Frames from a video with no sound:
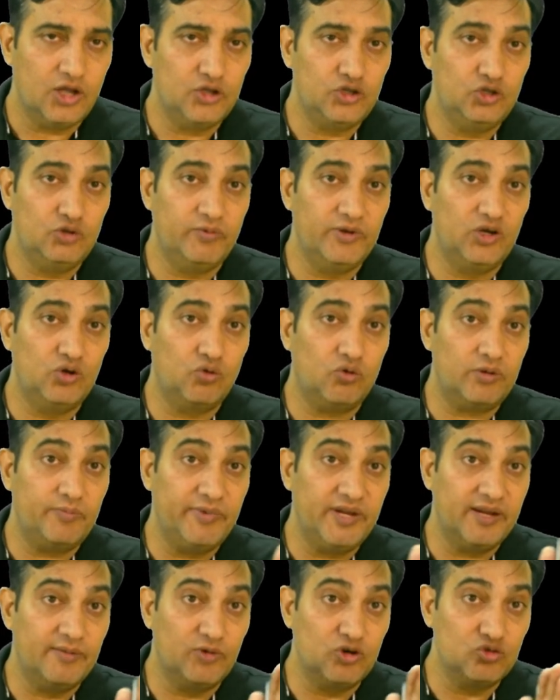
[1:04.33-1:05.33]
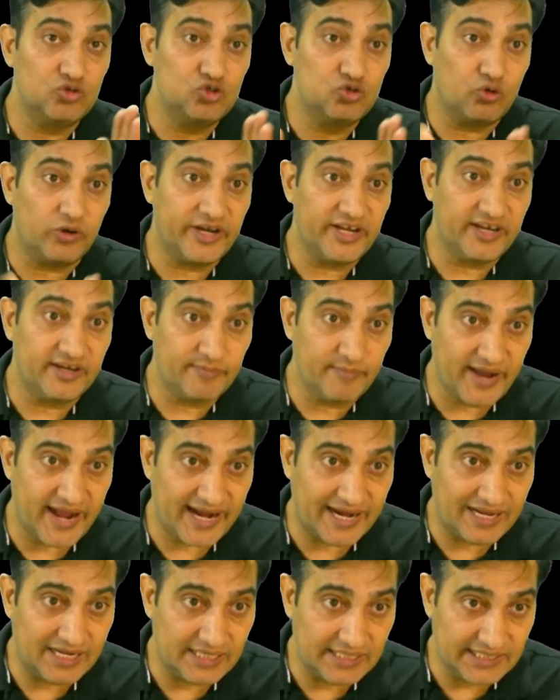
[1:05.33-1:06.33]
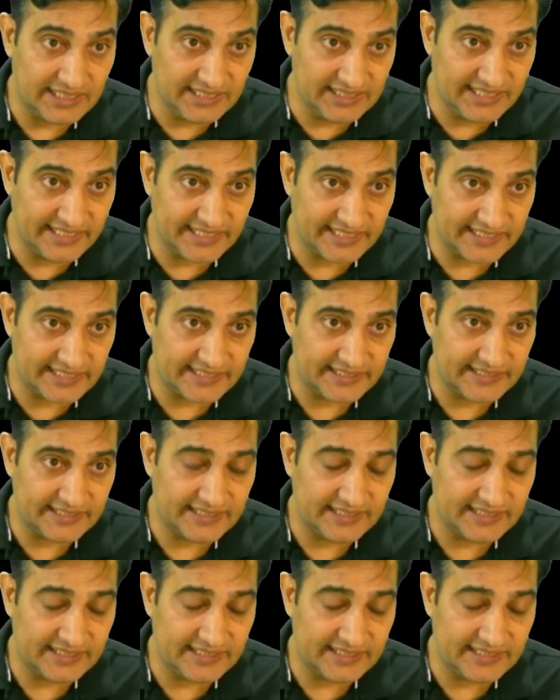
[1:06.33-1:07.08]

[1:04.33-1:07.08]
You will not be able to join it back, isn't it?